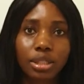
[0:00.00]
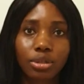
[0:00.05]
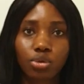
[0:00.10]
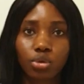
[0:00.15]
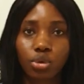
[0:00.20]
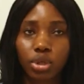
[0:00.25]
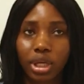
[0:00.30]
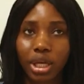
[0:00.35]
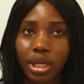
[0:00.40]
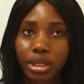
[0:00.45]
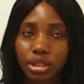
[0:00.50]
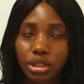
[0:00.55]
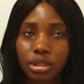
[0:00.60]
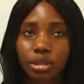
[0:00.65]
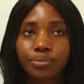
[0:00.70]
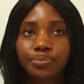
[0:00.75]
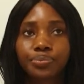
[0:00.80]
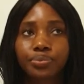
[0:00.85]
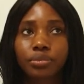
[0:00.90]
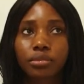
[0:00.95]

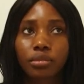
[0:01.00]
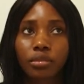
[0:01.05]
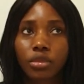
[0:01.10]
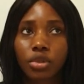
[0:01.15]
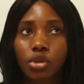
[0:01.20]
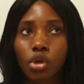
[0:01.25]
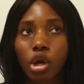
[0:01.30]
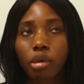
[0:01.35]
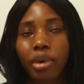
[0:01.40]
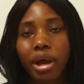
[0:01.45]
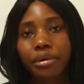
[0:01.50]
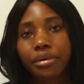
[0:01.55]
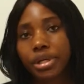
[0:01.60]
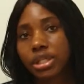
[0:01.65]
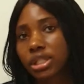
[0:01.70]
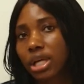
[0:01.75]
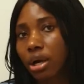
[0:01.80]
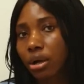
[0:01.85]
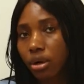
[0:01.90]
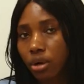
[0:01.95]
to come and
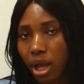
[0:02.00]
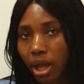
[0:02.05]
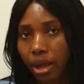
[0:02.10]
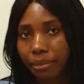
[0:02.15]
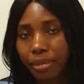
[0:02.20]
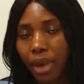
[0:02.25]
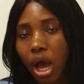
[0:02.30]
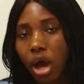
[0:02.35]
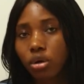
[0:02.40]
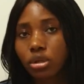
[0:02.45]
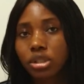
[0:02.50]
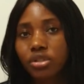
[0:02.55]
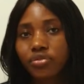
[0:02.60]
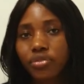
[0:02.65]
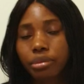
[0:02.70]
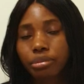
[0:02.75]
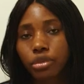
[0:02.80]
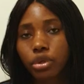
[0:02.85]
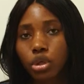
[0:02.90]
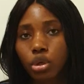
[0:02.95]
rent a house
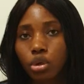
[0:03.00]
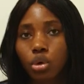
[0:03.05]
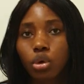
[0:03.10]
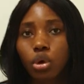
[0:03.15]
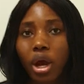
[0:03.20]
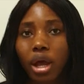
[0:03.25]
from you?